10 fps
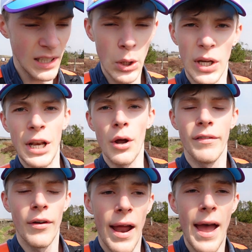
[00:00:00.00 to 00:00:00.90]
looking
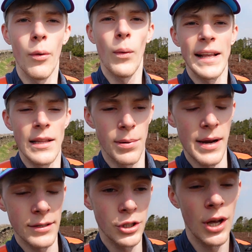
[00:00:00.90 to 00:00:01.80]
over Whaley
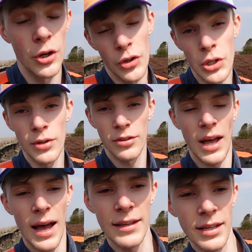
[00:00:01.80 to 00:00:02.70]
Bridge, and on the other
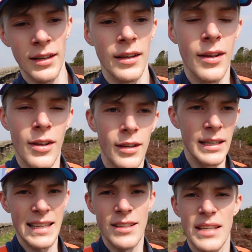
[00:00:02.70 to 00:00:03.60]
side
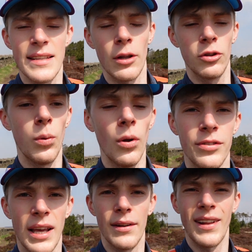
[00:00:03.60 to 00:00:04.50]
you can see down
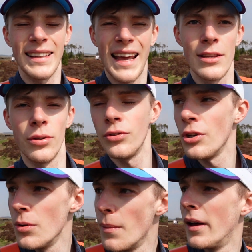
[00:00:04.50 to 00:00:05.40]
towards kind of like
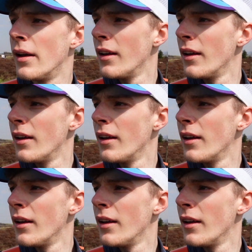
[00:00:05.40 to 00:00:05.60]
Kettleshume